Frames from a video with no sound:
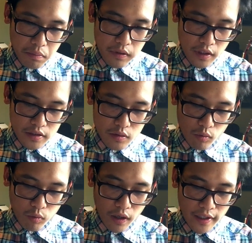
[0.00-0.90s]
plus
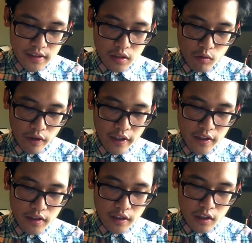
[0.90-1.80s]
y
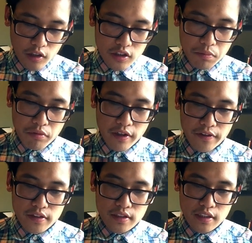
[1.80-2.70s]
squared, close the
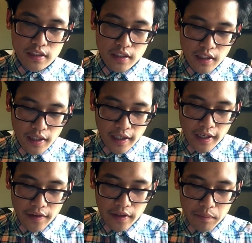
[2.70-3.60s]
parenthesis,
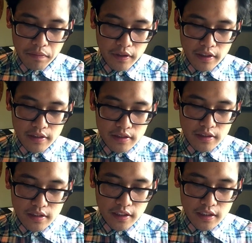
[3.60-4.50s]
and then put
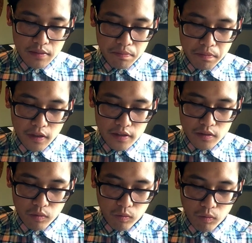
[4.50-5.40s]
6
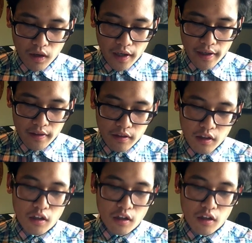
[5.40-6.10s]
plus y.